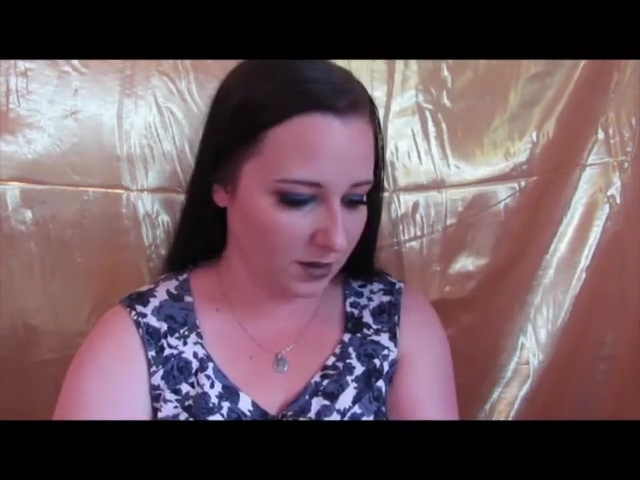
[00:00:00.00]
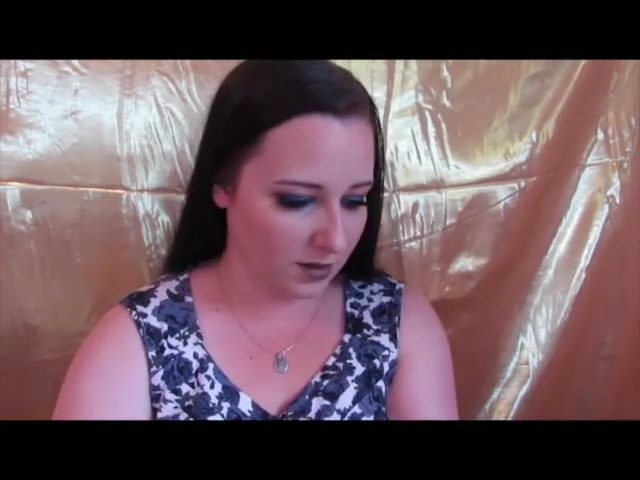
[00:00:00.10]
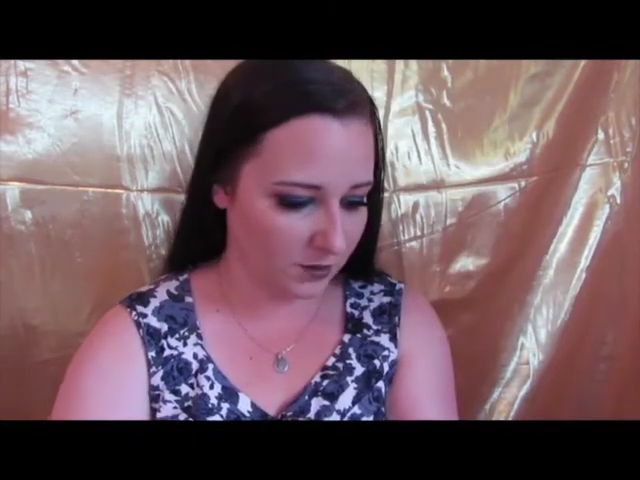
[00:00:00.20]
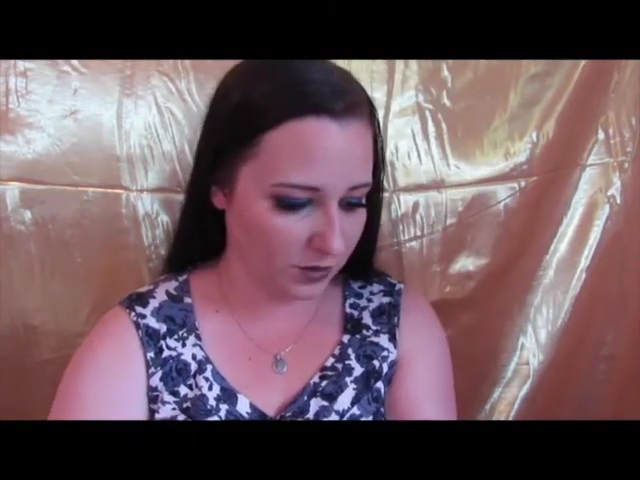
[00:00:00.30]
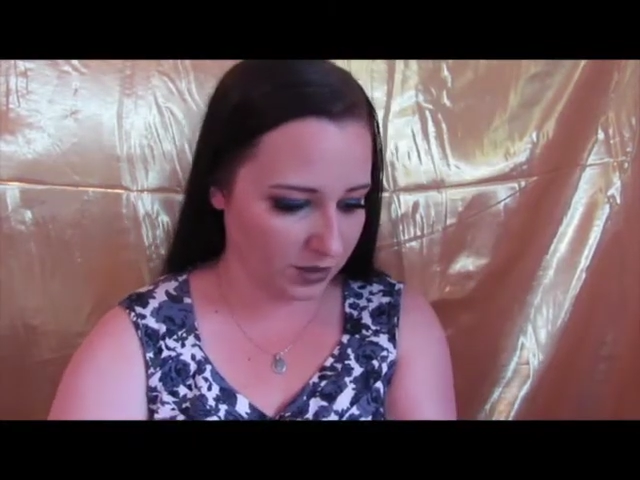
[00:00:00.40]

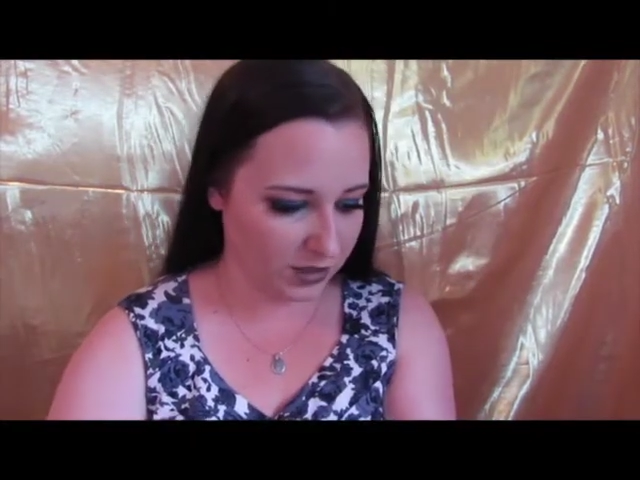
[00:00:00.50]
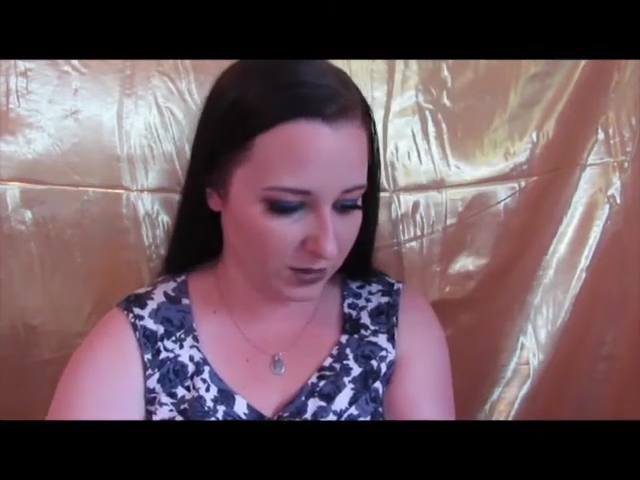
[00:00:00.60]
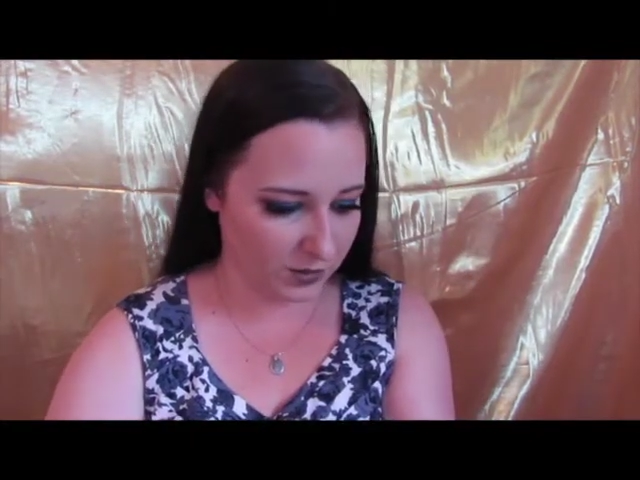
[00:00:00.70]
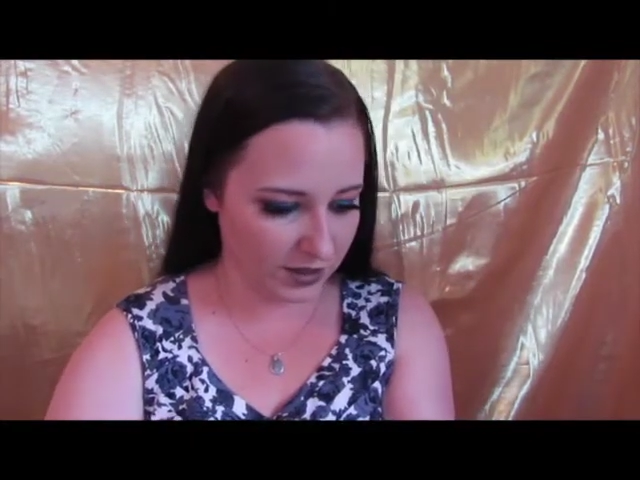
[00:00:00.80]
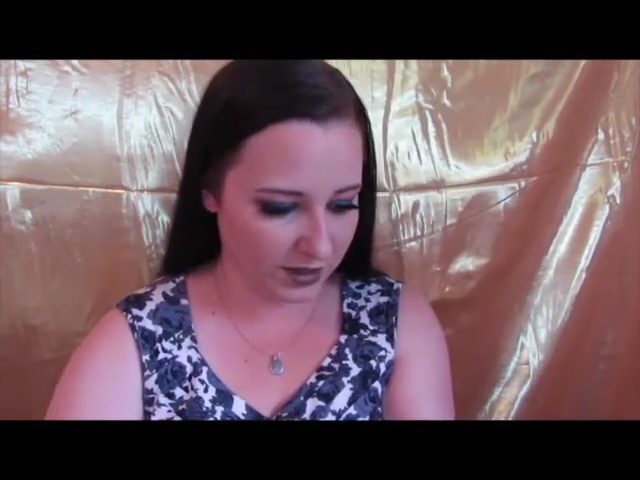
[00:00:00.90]
We're just going
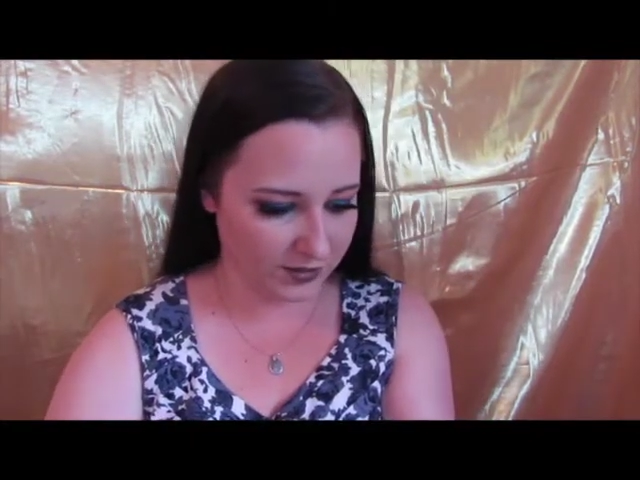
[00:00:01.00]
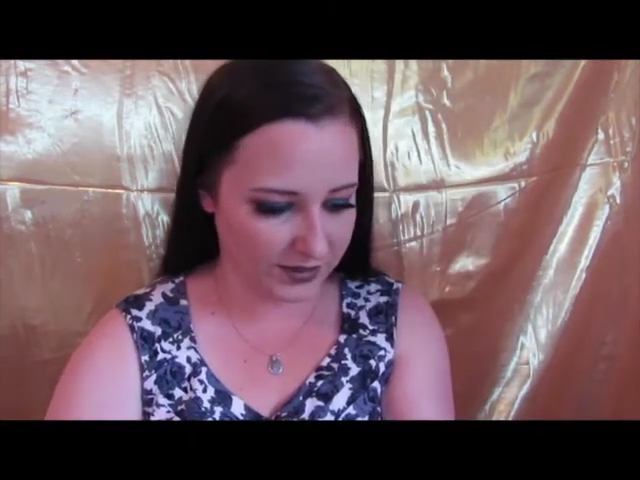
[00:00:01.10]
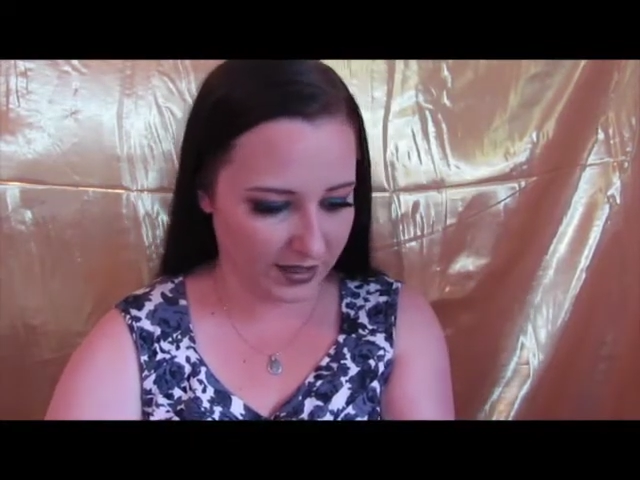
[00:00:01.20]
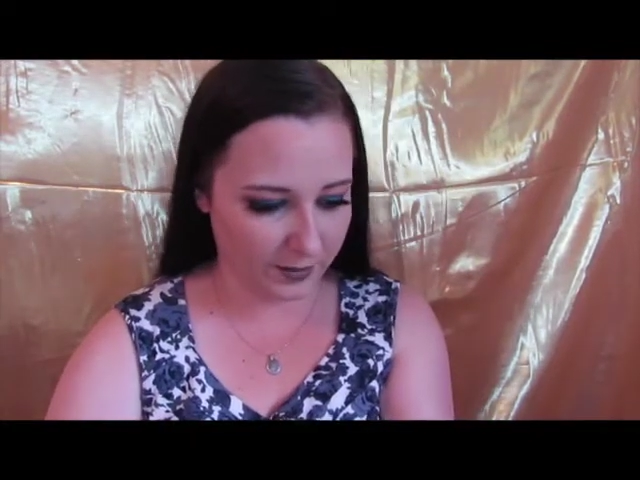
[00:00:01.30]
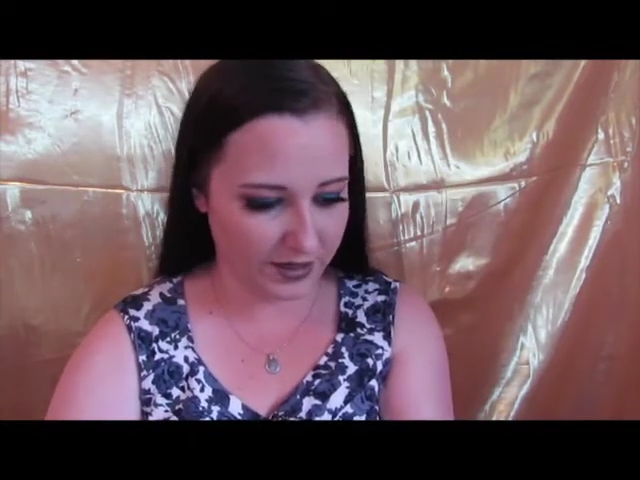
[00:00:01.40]
to put those
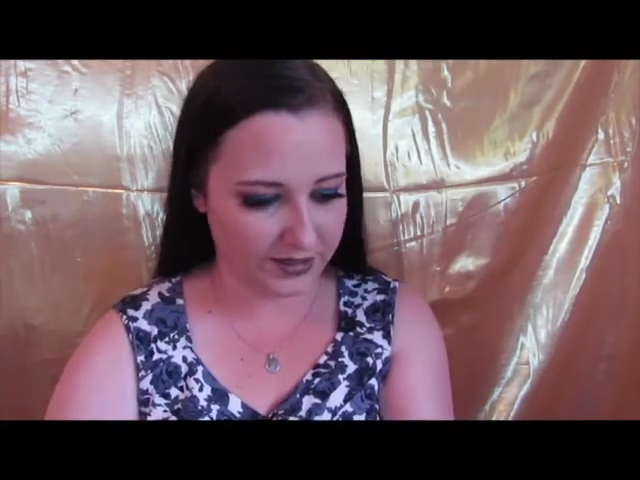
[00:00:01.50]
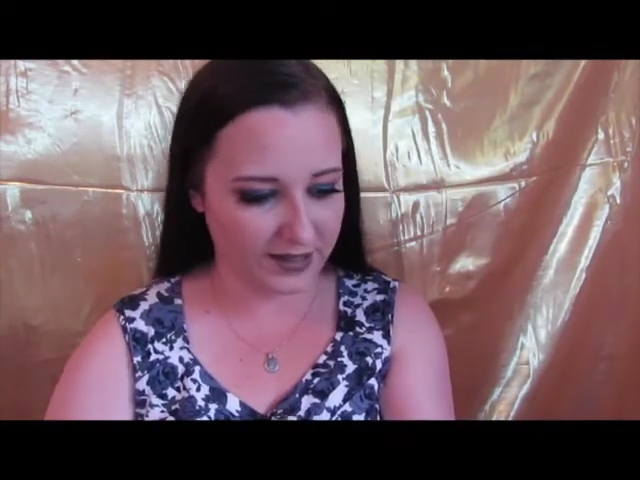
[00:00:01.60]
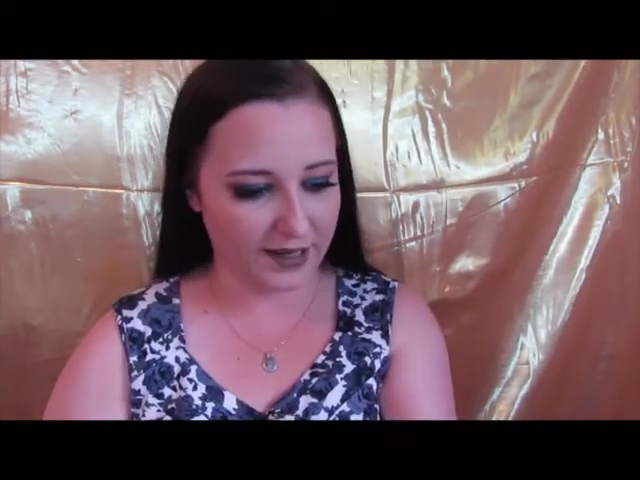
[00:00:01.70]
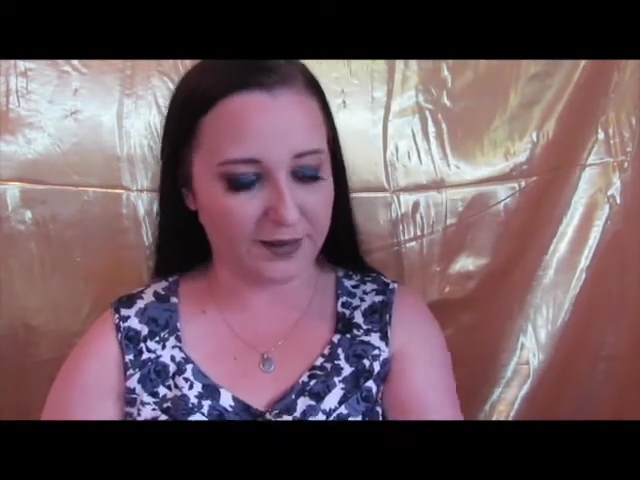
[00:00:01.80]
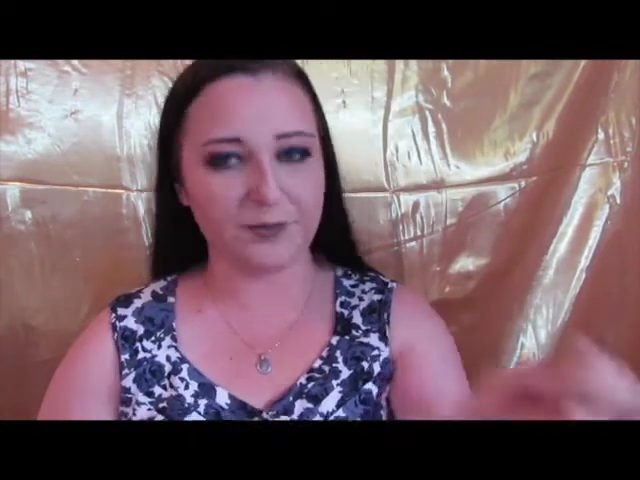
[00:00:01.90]
side by
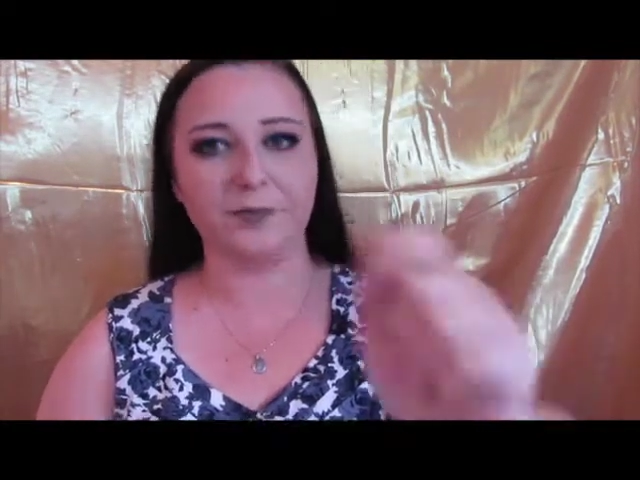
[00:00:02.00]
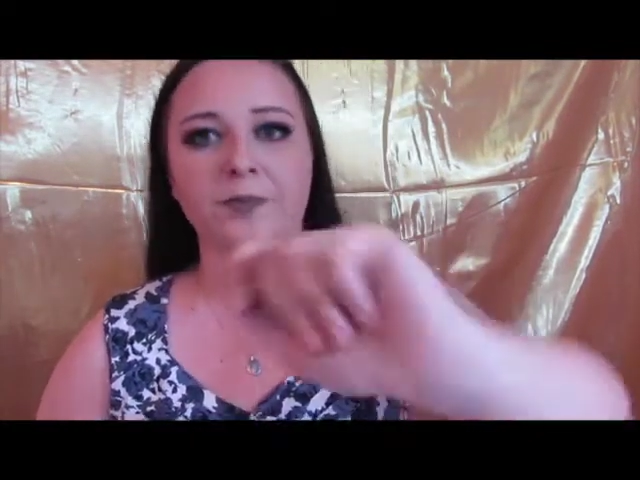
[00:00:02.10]
side.